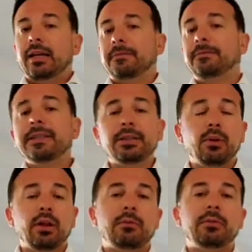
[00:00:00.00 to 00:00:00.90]
First of
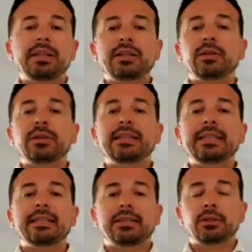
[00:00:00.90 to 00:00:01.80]
all, we
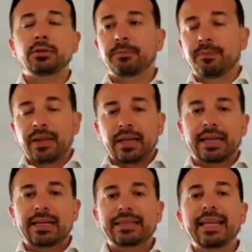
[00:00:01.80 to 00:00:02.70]
need to
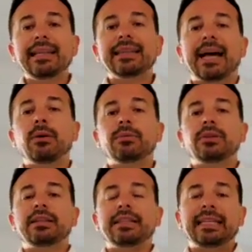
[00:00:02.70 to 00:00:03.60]
nail down
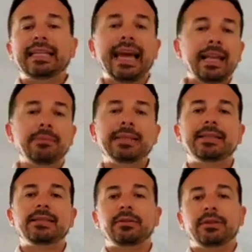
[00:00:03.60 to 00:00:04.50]
the
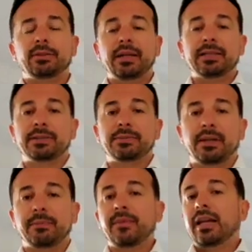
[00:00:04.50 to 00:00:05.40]
elements of the
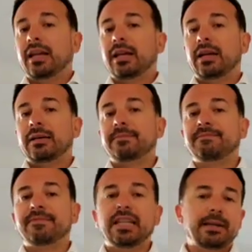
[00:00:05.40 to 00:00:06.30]
transfer.
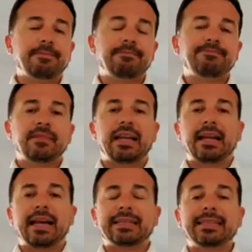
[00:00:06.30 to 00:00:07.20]
The
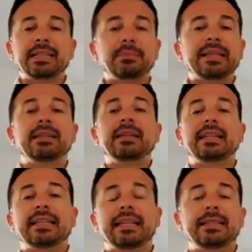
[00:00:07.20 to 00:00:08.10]
assessment
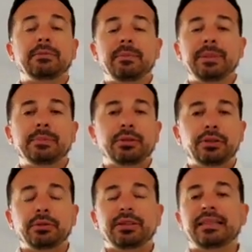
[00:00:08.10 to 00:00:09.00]
that will be
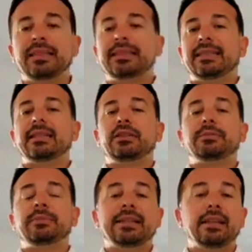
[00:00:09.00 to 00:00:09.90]
produced needs to
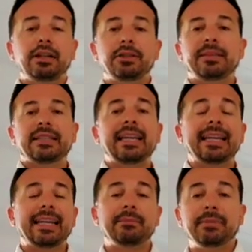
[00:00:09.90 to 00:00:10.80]
be a document
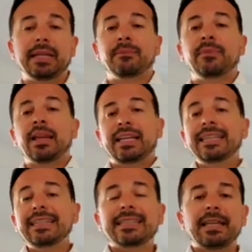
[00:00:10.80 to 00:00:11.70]
that can be
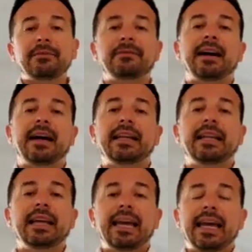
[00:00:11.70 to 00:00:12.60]
in the same
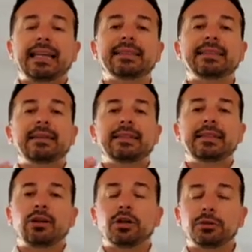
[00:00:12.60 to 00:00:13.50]
file as
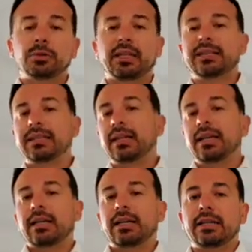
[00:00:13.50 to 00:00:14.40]
the contract
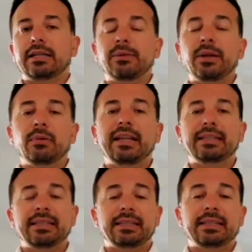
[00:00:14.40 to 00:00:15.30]

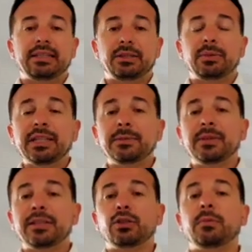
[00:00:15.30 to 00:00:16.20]
regulating the
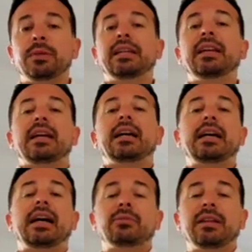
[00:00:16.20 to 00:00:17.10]
transfer. So we
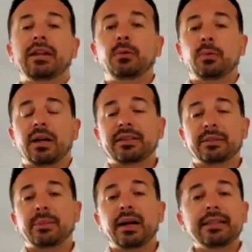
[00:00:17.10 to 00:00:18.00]
outline who are the
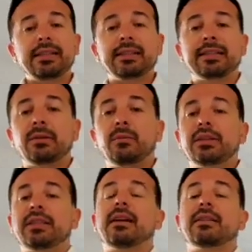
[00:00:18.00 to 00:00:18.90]
parties,
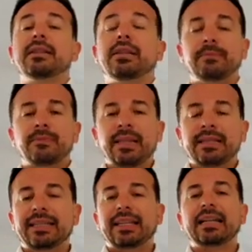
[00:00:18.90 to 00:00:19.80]
what are the
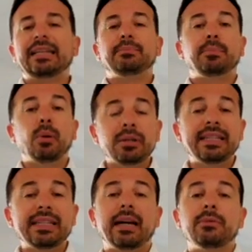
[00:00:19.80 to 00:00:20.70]
data
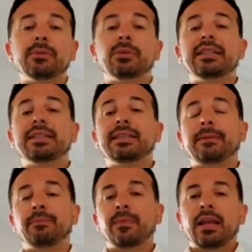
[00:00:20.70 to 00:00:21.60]
importing countries,
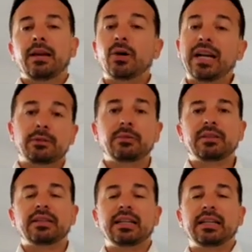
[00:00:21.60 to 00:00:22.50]
what kind of
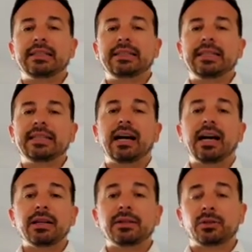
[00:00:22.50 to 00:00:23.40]
data
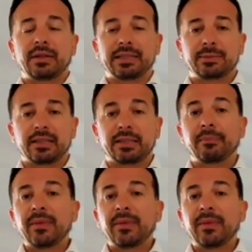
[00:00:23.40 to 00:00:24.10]
are transferred.